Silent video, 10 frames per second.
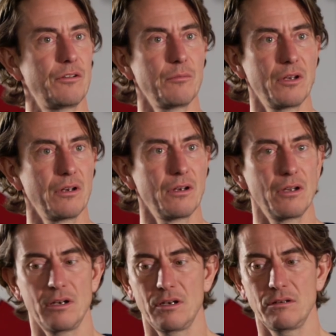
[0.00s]
stadiums
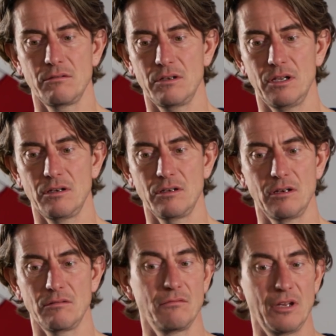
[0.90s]

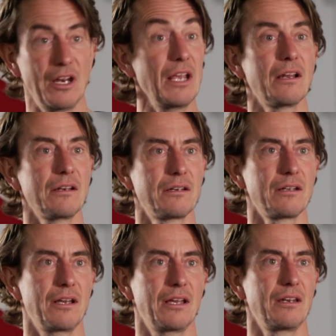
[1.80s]
in England,
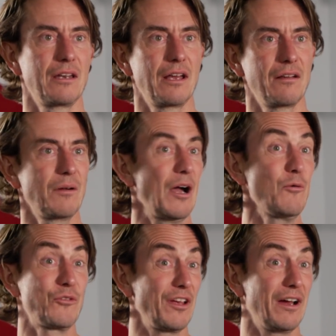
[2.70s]
and I
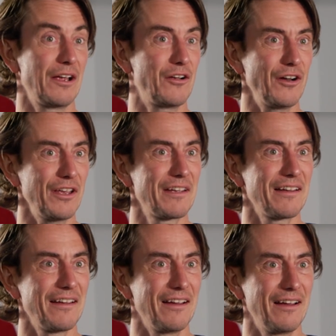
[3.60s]
would say an iconic
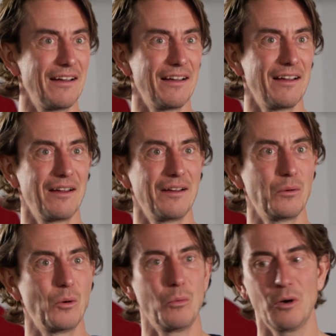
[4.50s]

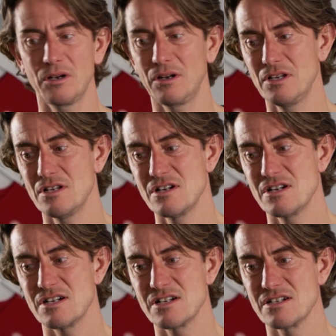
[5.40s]
one.
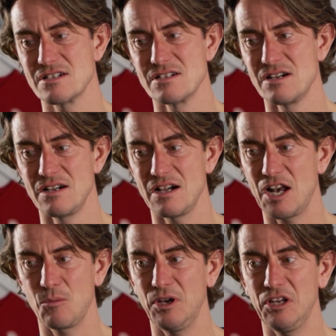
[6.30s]

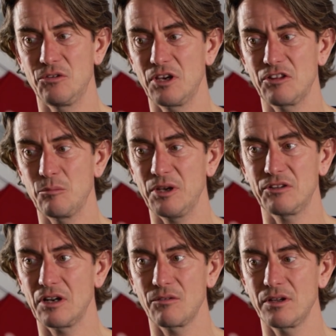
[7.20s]
And we need to get the
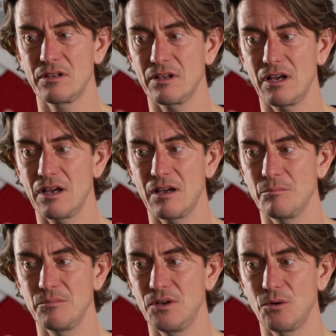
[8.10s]
best out of it.
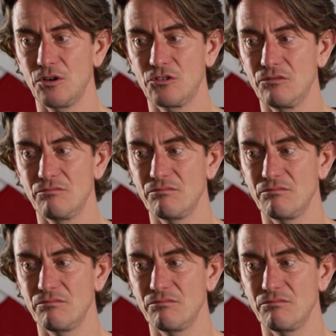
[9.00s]
I'm looking